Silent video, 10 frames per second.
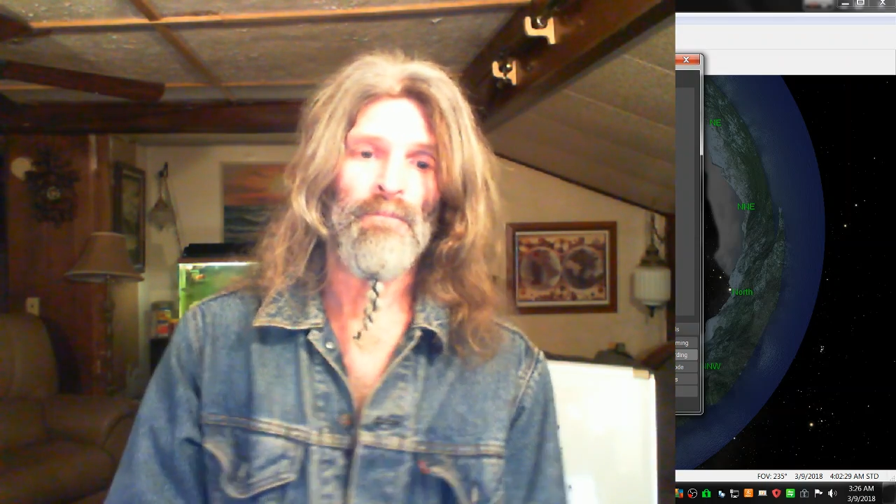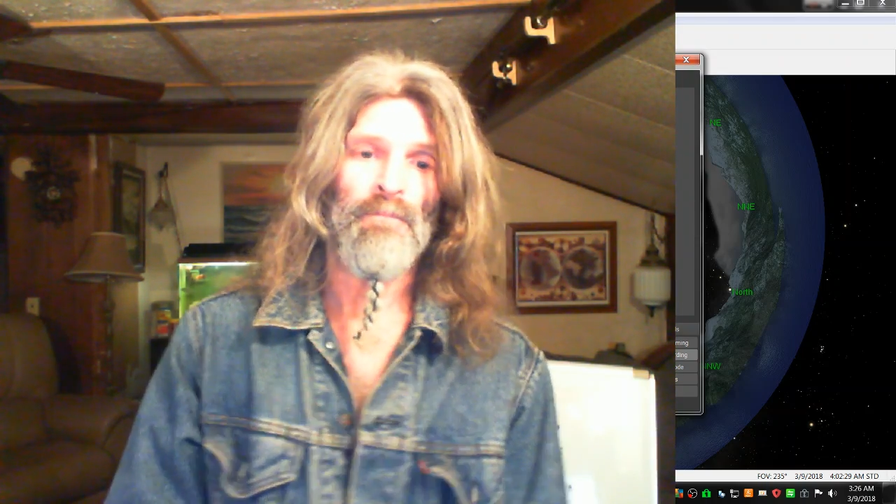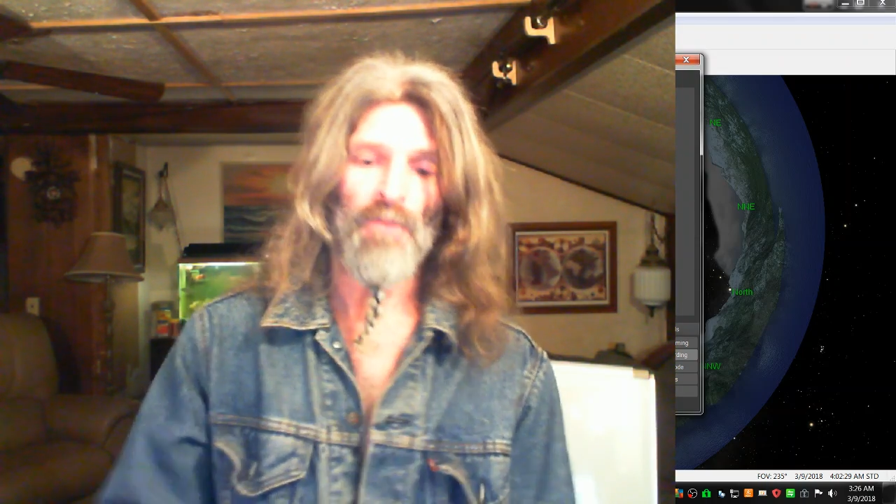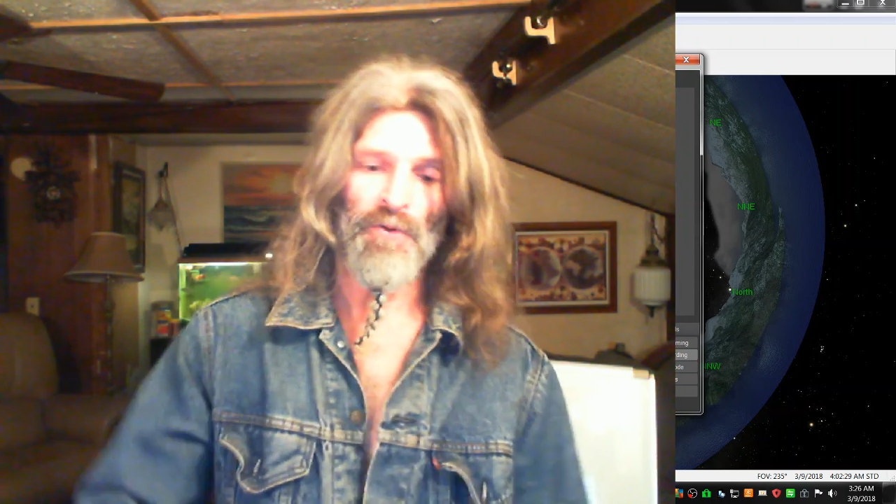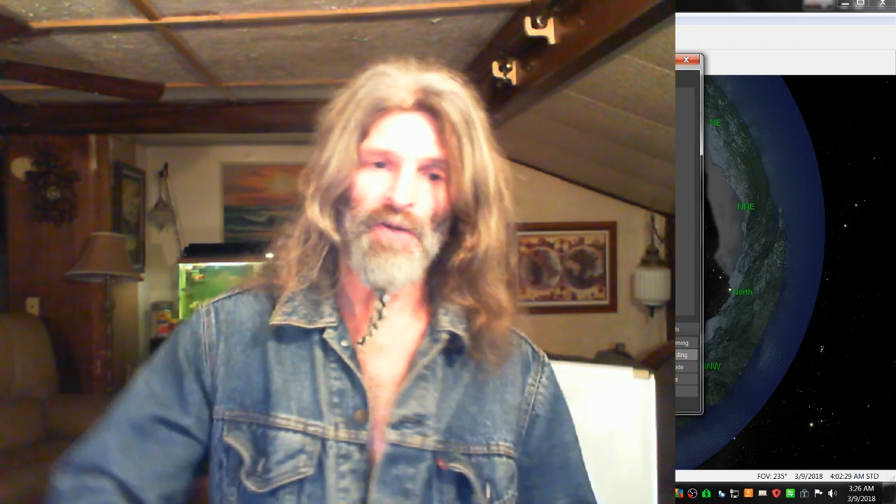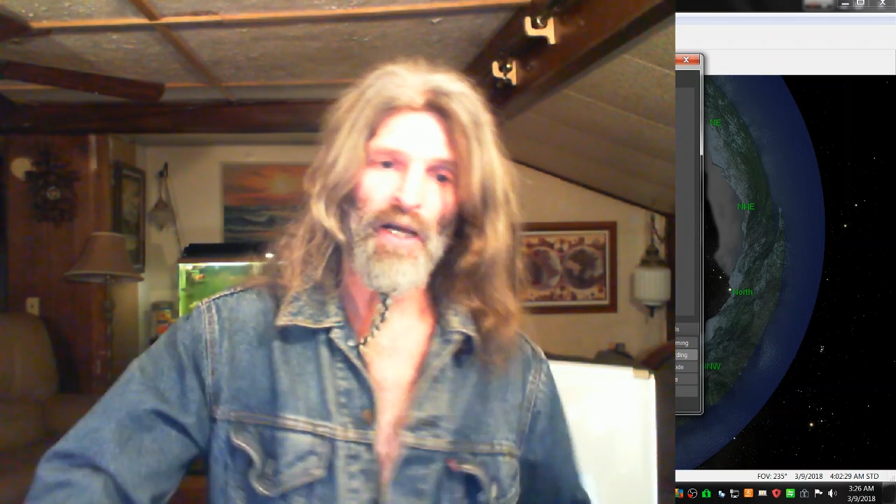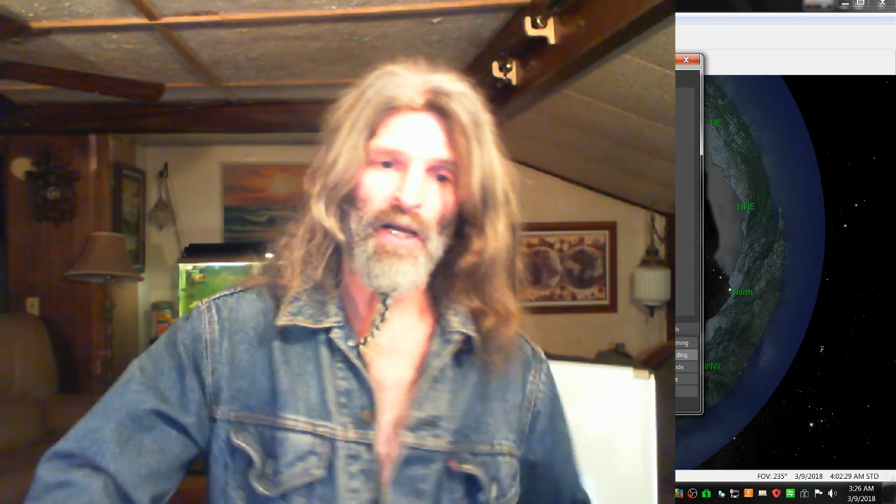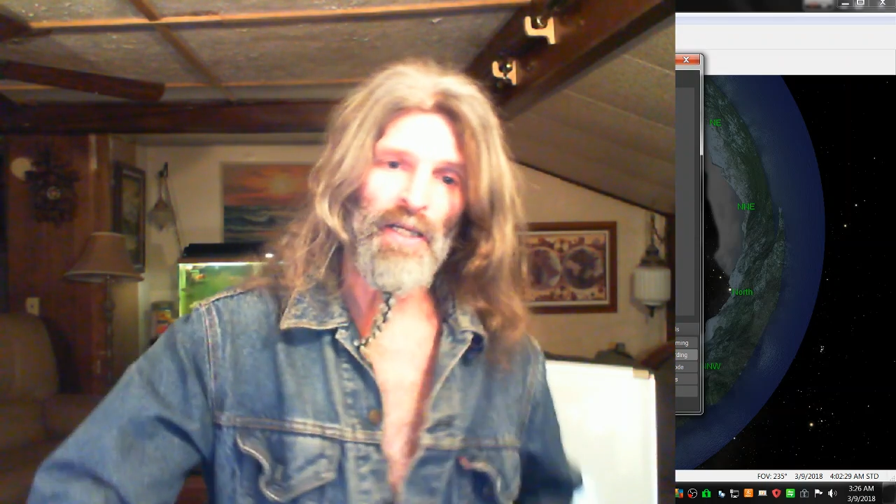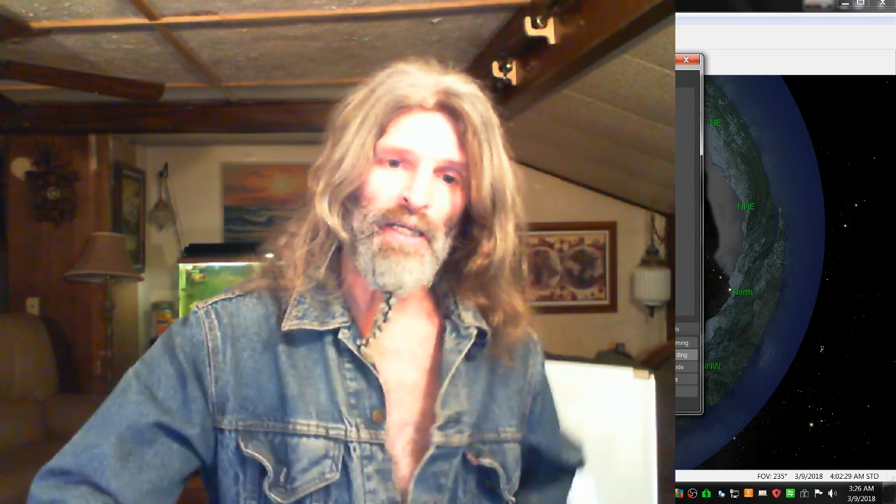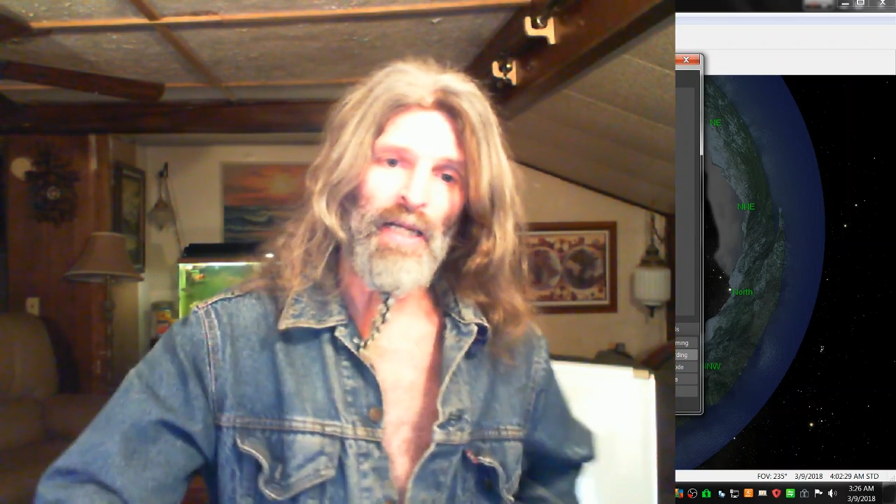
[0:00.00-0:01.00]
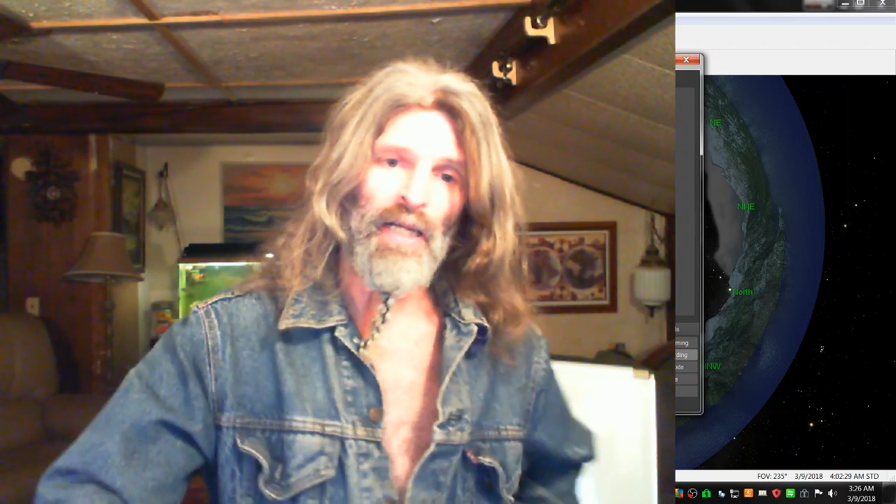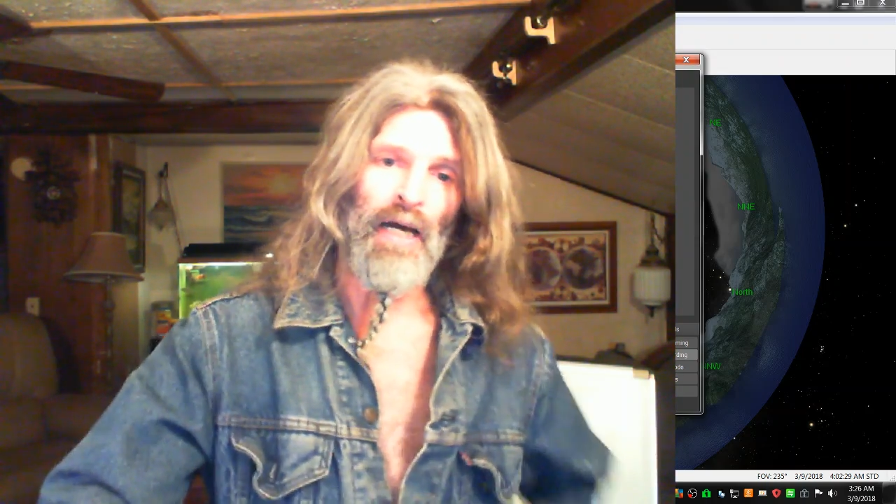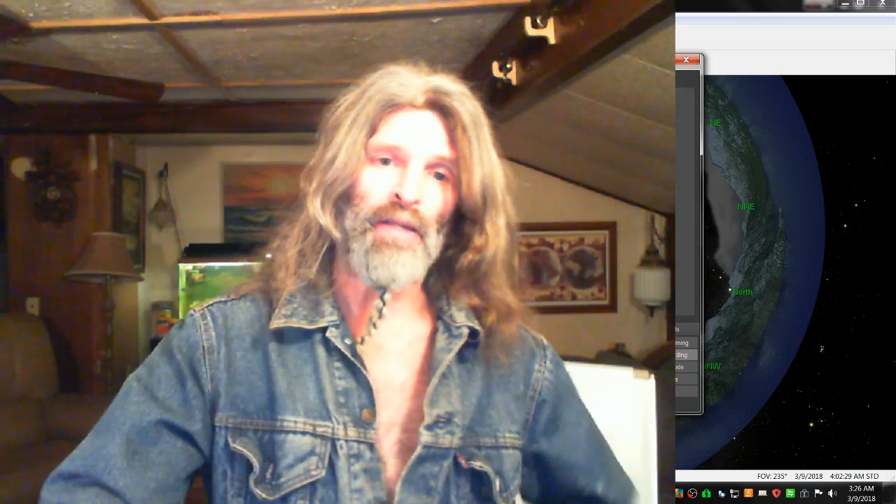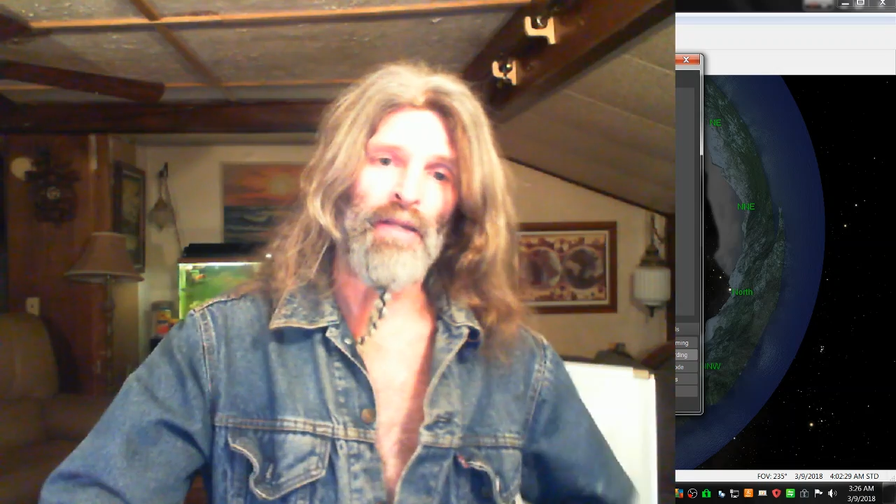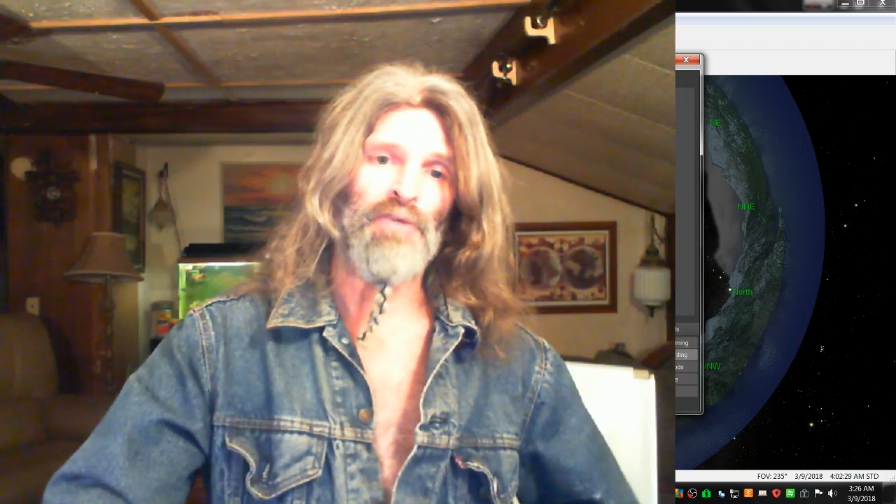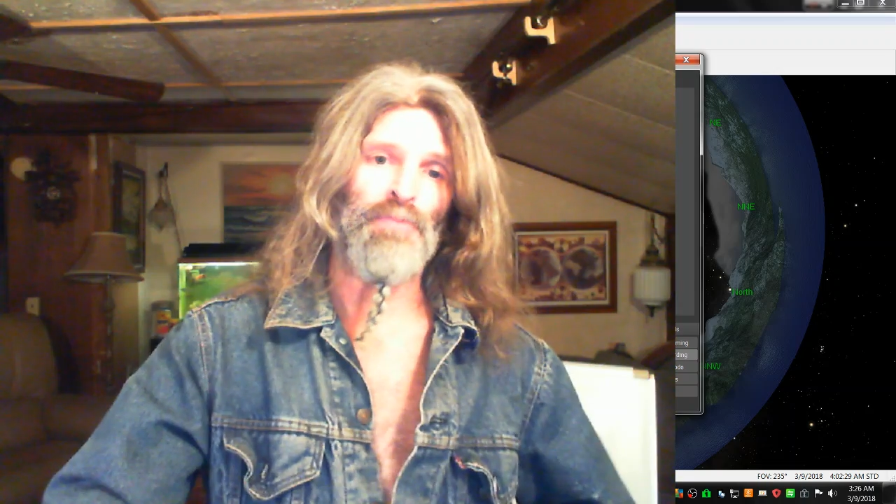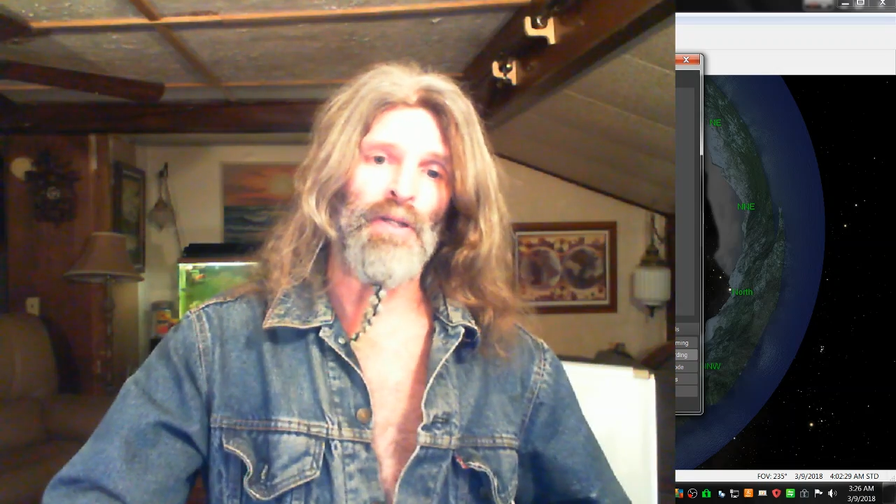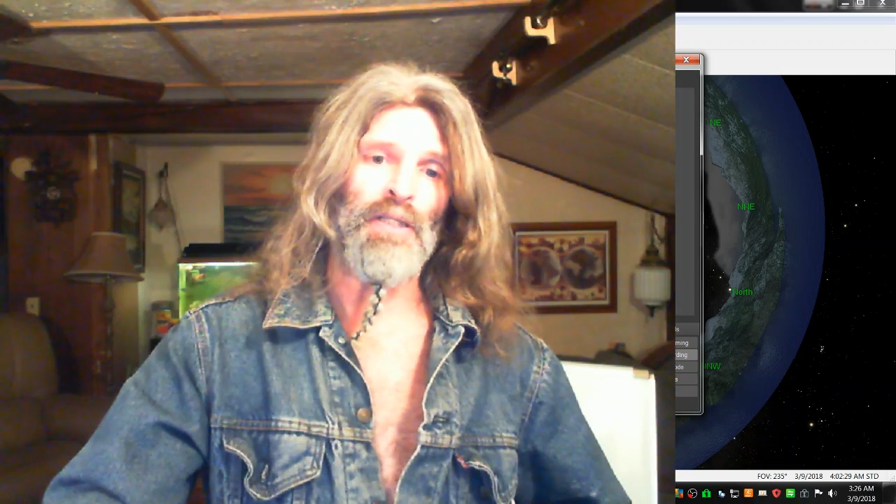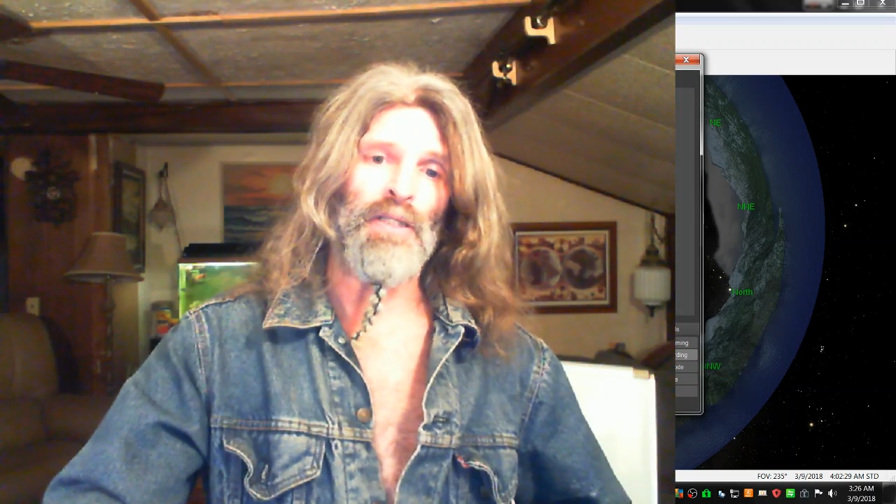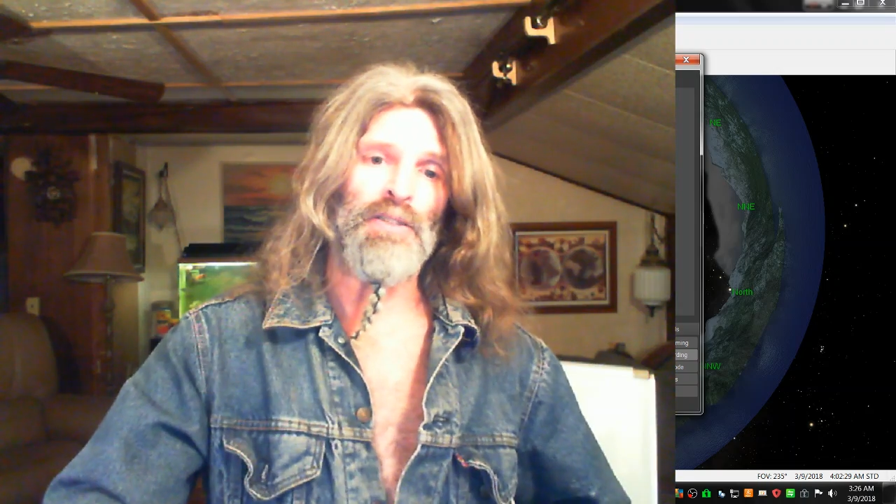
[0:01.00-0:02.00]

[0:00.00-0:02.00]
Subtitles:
or you're not going to get out of this place.